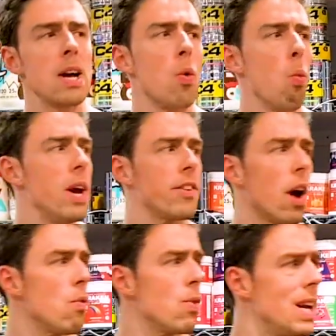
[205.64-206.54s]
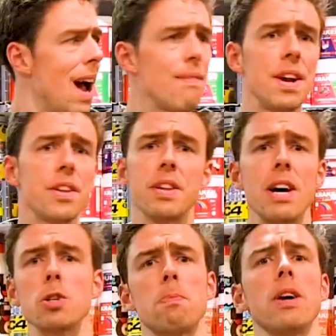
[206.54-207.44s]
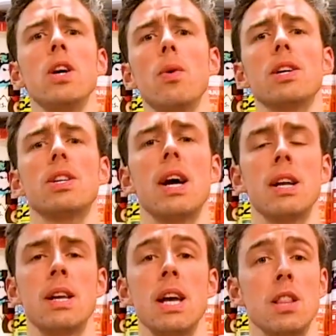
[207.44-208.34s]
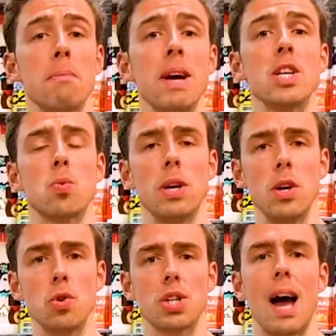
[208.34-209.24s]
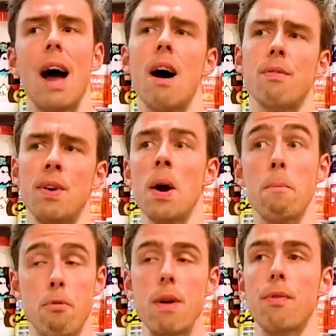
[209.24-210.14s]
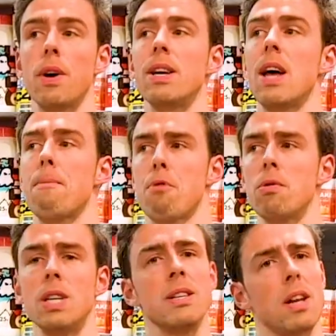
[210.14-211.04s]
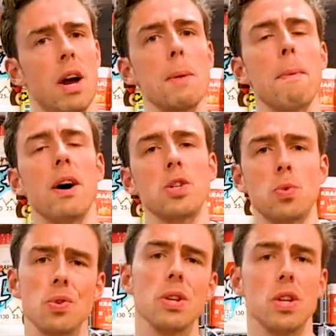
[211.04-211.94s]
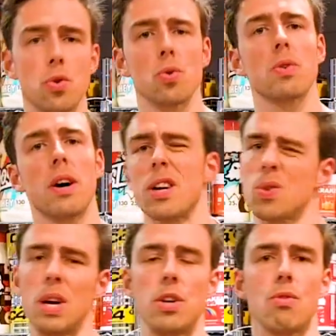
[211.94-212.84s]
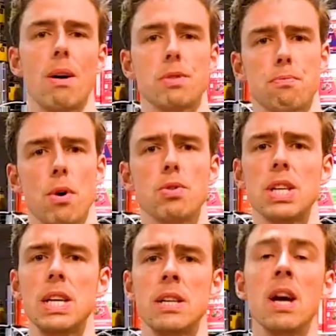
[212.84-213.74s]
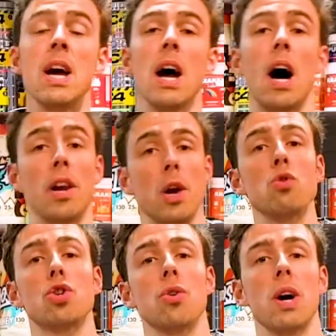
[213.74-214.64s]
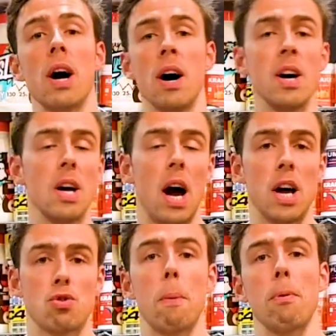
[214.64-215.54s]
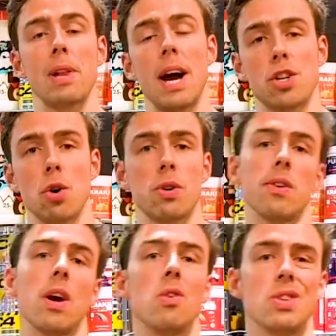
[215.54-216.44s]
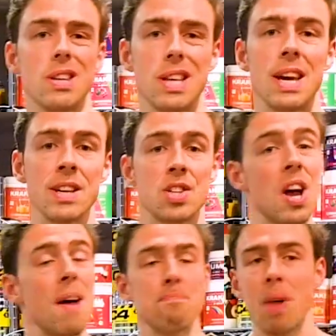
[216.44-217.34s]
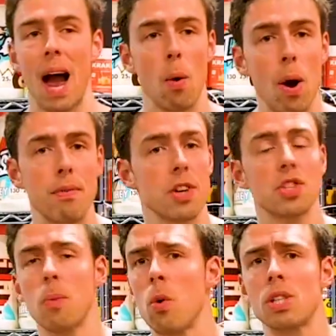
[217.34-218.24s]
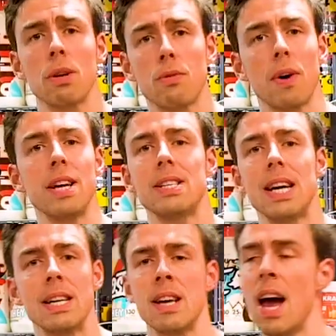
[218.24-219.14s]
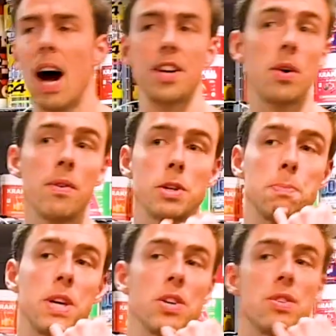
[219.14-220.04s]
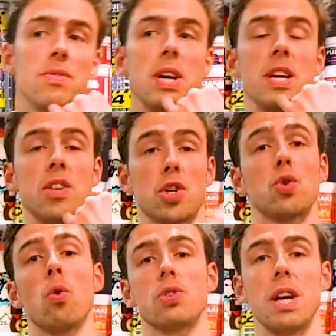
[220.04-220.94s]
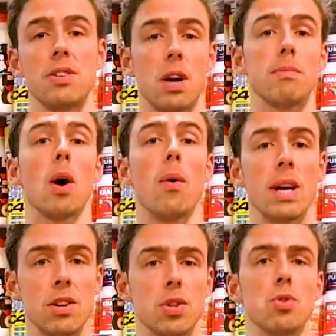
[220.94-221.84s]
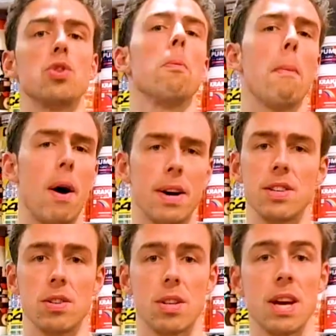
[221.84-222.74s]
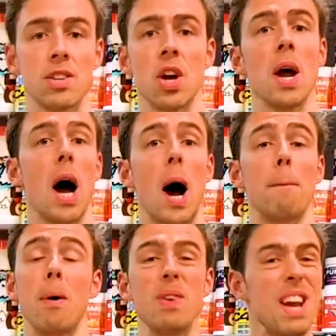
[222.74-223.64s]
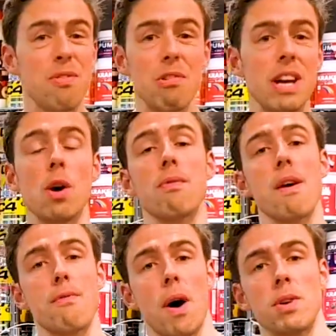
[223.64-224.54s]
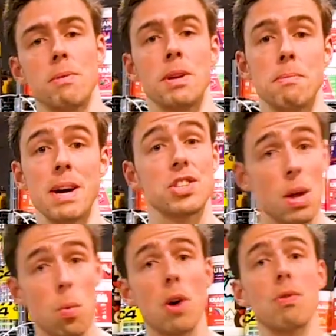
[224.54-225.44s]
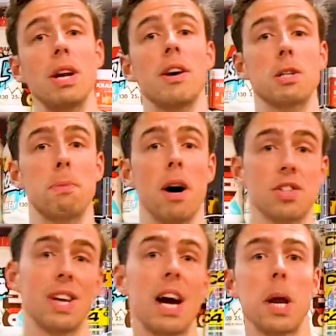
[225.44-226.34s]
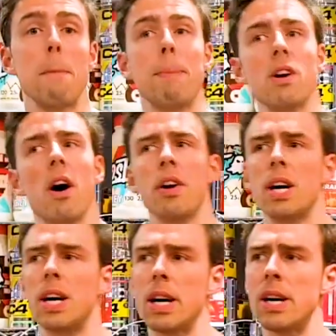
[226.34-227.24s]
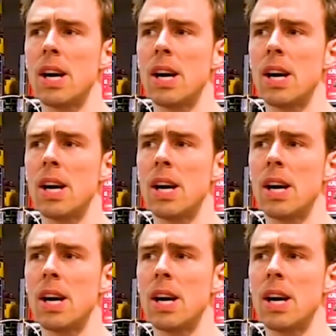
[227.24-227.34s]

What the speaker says: We don't really have anything else by USN in the mix. We used to have, briefly, their Protein Delight bars, which were the usual kind of 22 grams of protein, low sugar, triple layer, chocolate-coated things. However, somewhat ill-fated. I don't know if it's because of the stores they ended up going into, supermarkets and things, but we never really got very far with them in the mix. They were really nice bars, and they had a banana